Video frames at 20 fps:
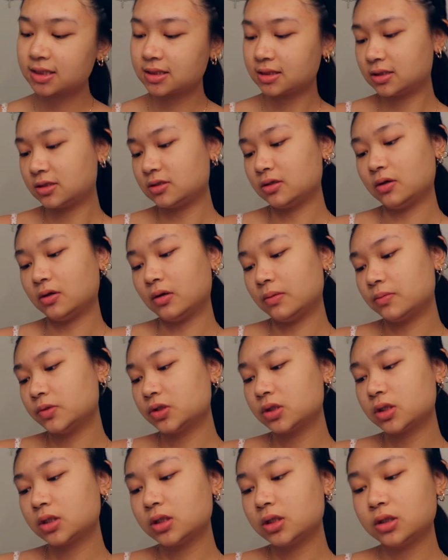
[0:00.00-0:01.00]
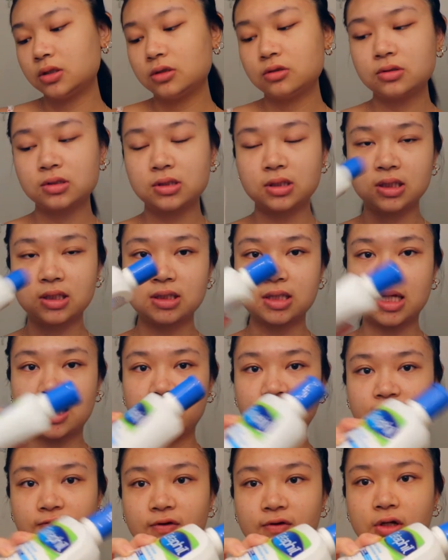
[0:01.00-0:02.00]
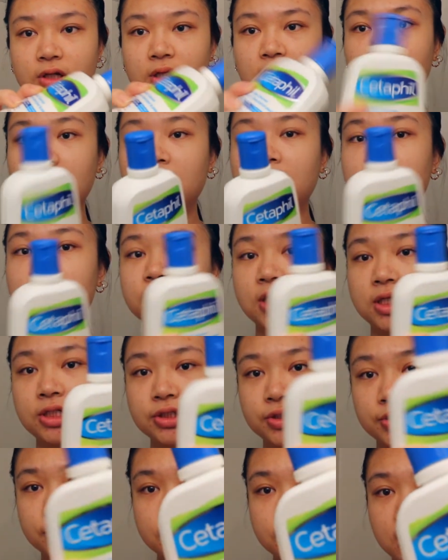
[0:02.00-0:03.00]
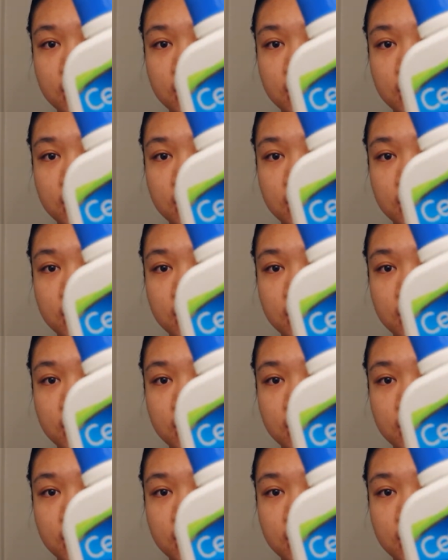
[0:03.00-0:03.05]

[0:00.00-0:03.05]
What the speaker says: So I'm just going to use the Cetaphil Gentle